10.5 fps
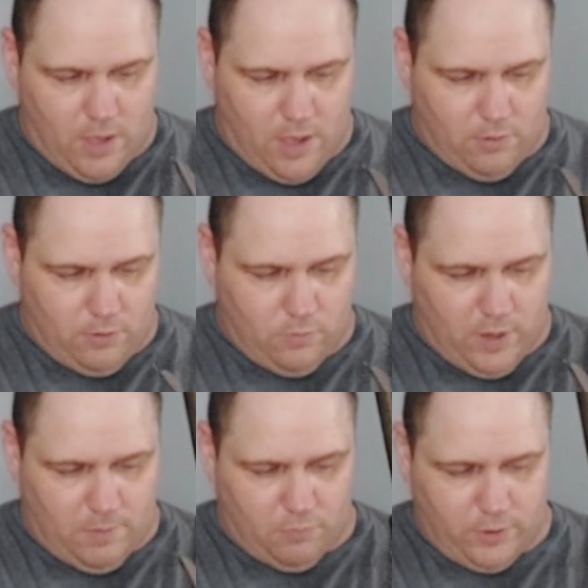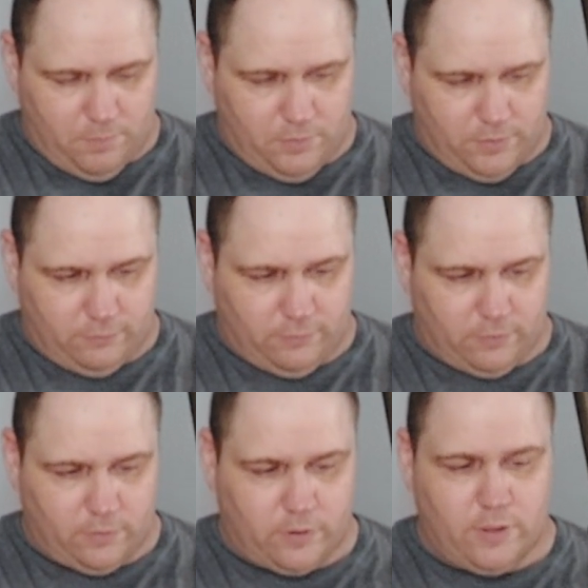I don't know why Beretta put this
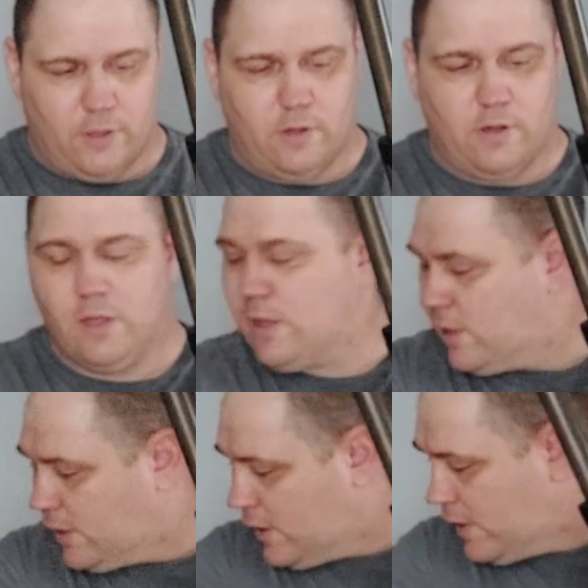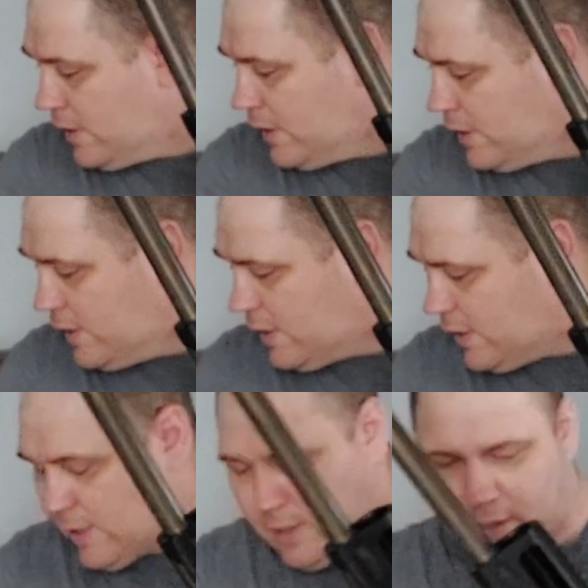on their gun,
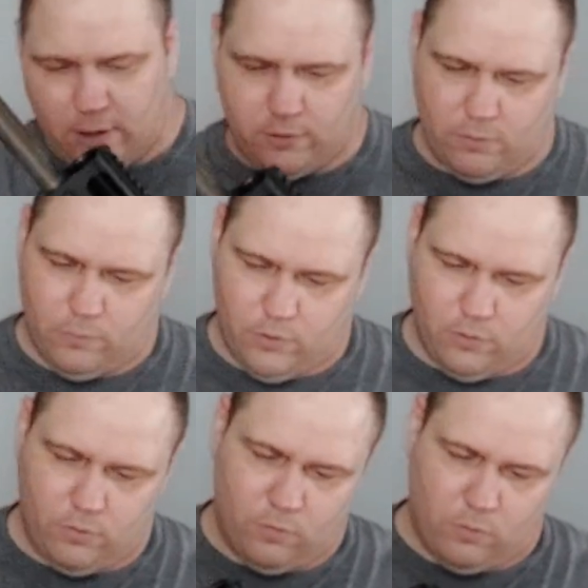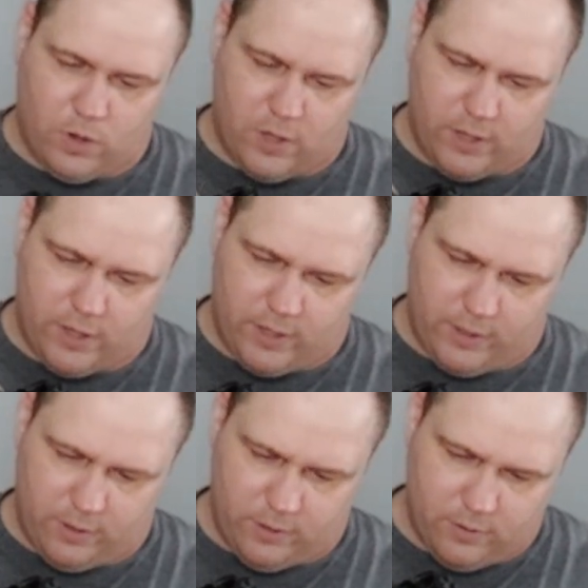and I don't know why